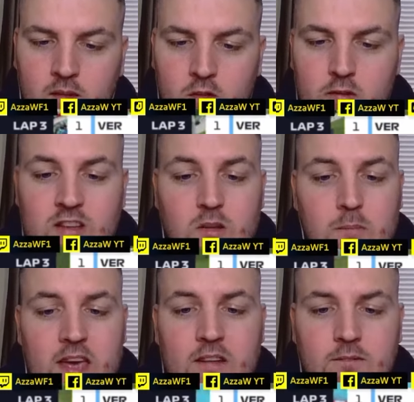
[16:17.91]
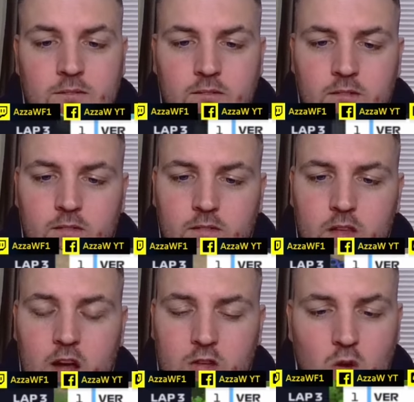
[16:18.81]
Reason being,
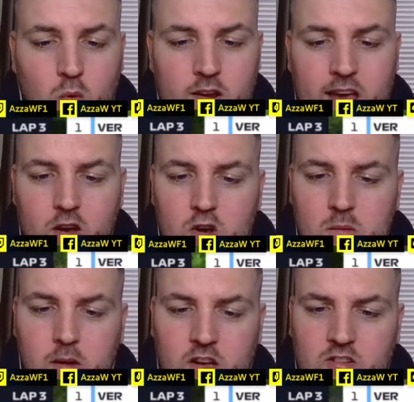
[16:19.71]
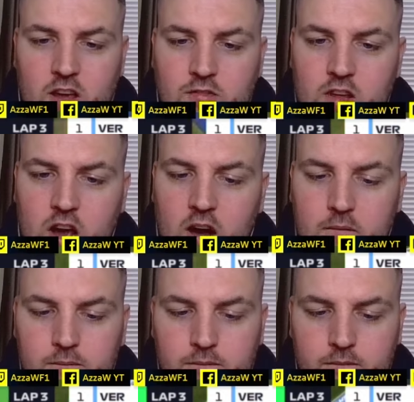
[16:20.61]
I don't want to get hurt by a safety car
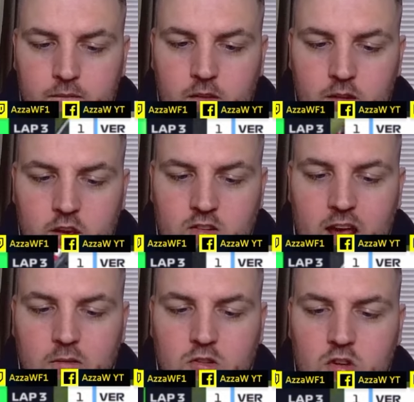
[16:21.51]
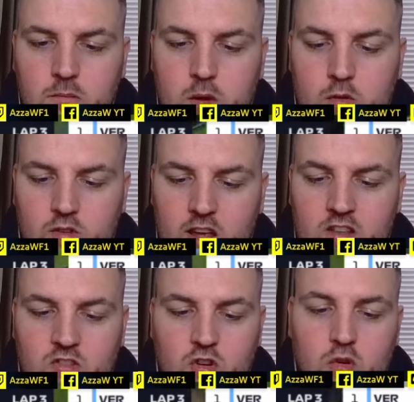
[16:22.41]
as Hamilton moves
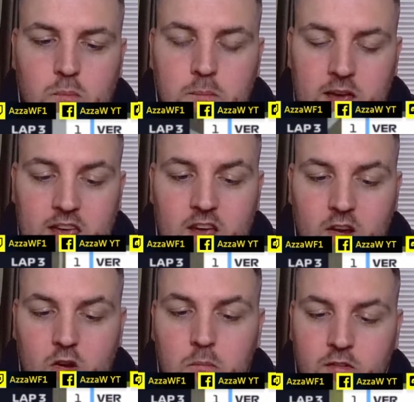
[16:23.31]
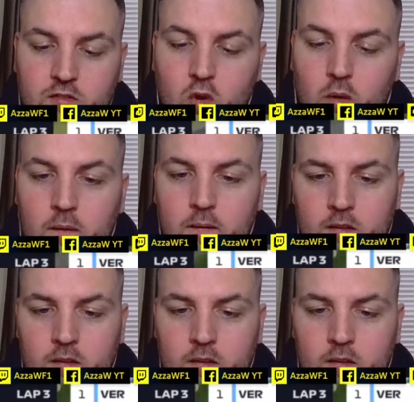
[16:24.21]
into P number four.